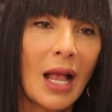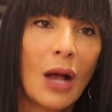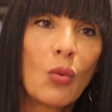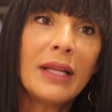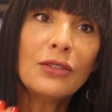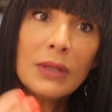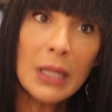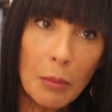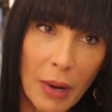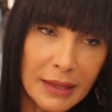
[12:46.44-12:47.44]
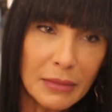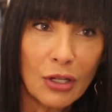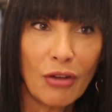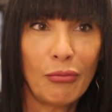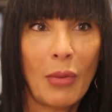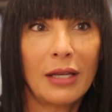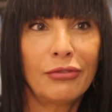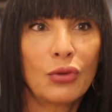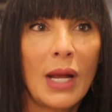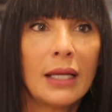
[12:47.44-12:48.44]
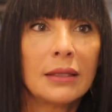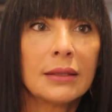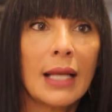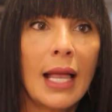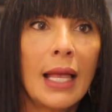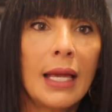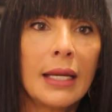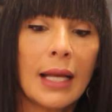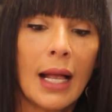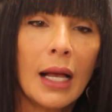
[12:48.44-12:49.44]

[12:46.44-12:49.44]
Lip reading: I went to the apartment of my friend and